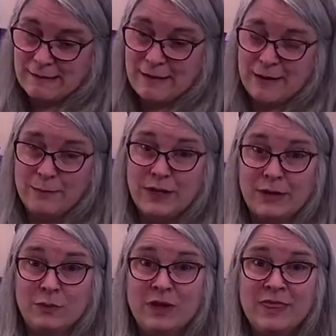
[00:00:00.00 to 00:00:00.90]
Um,
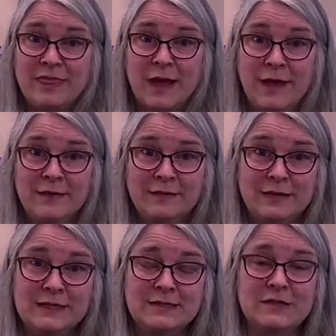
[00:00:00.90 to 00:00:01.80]
and with that,
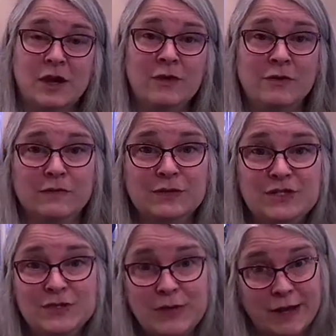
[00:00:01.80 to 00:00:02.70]
let's cut over
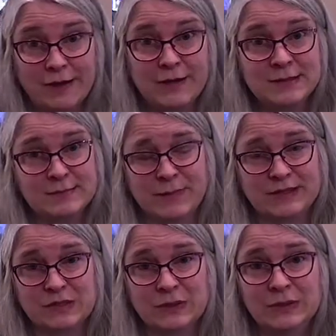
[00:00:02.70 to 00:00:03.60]
to Alex
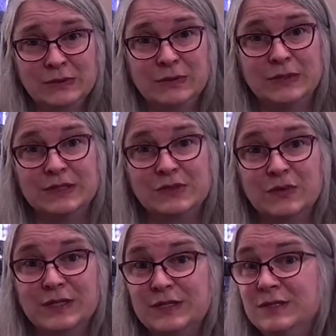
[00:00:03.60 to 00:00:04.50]
Meszler, who is
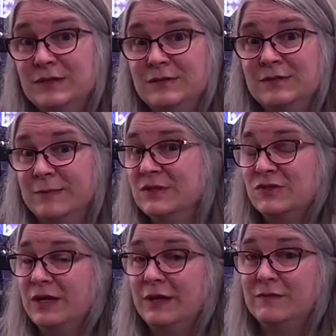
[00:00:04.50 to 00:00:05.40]
going to
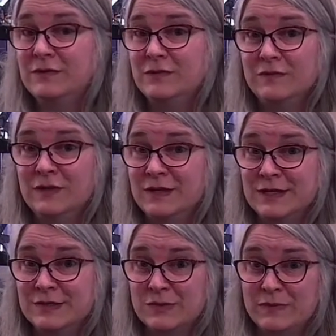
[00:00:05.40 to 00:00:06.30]
demonstrate a few of the
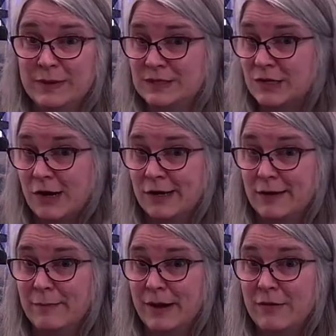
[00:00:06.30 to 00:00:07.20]
things we've been
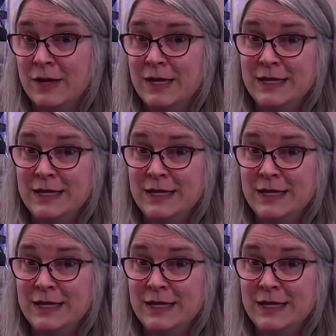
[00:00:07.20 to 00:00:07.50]
talking about.